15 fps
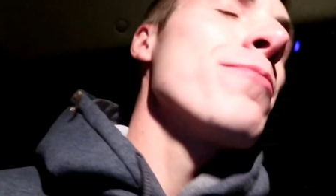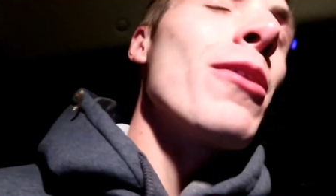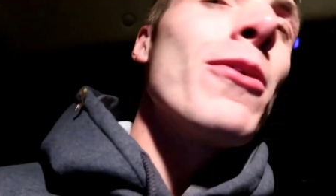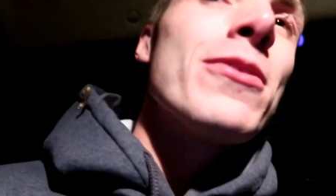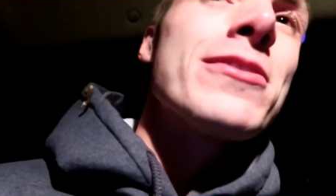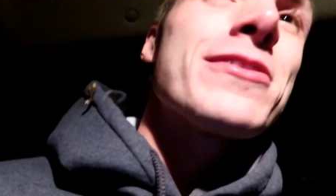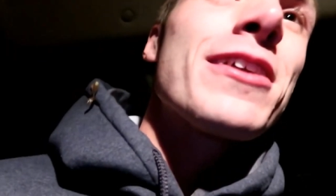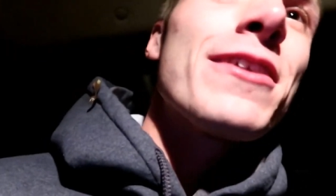
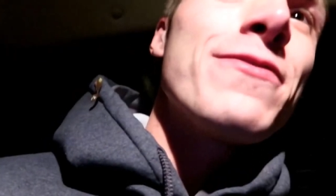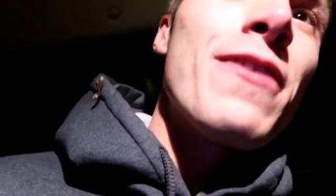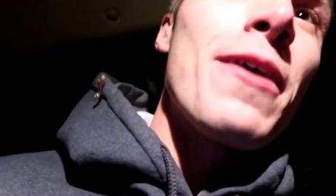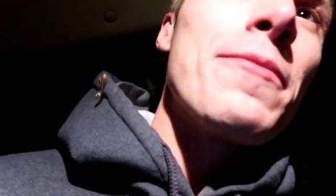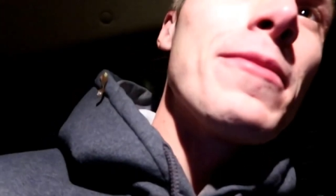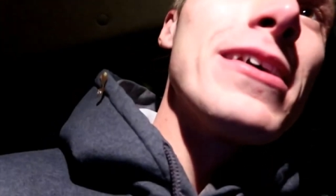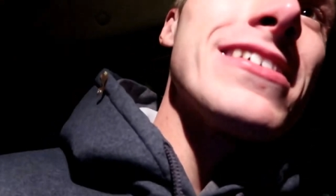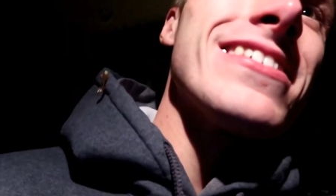Blowing stuff
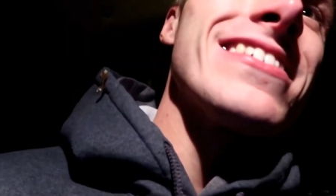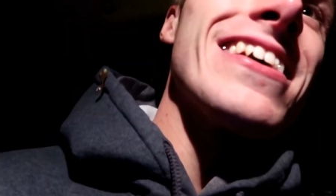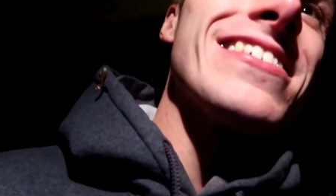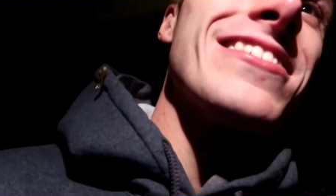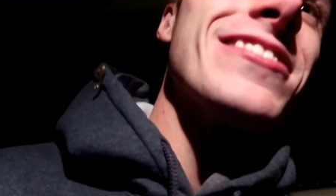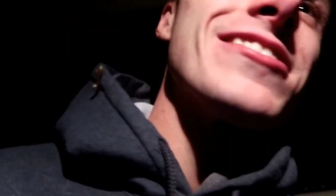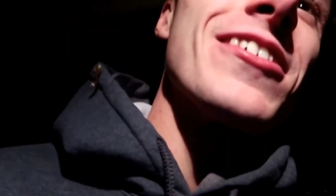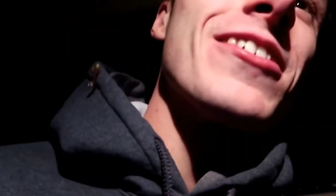up isn't
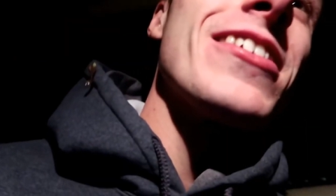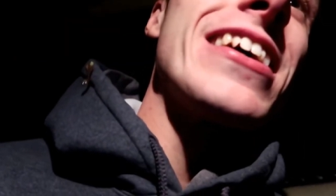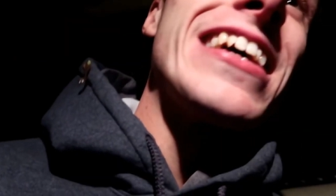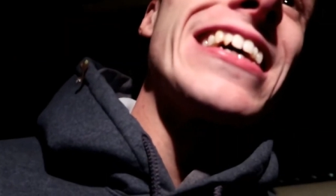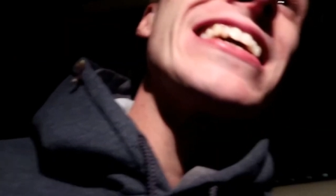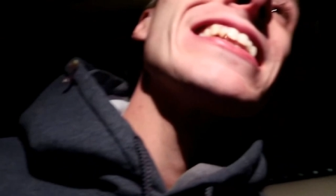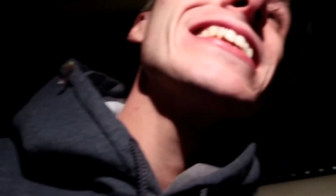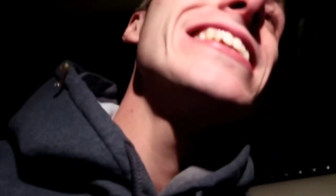necessarily
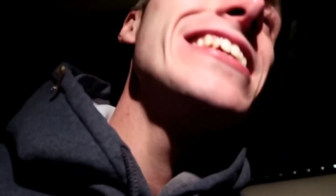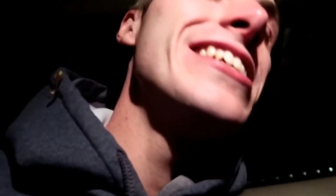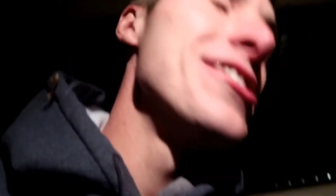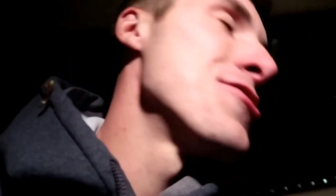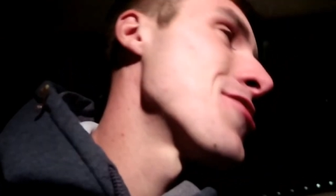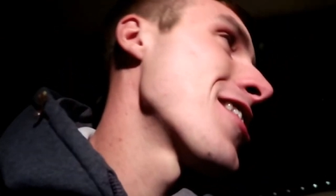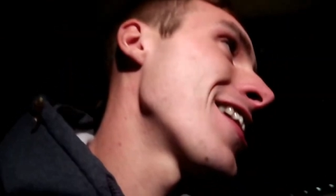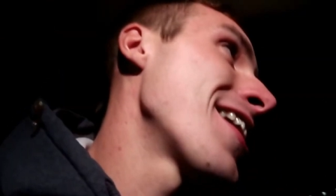a
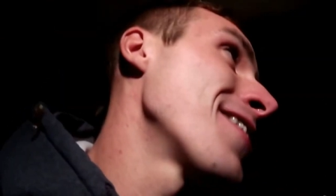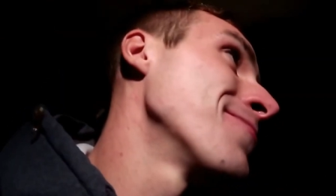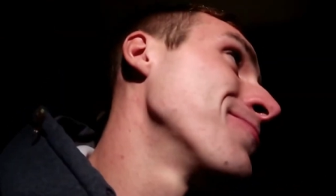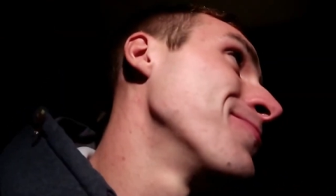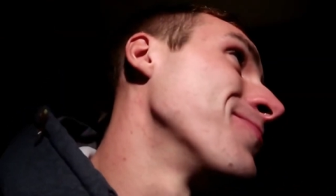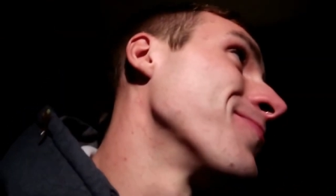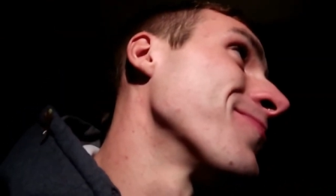clean job.